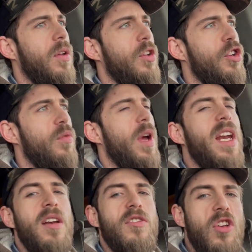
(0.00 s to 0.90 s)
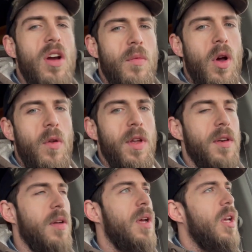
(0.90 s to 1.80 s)
you're ready to start rolling.
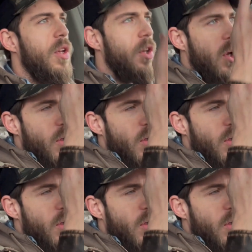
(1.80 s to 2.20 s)
You know,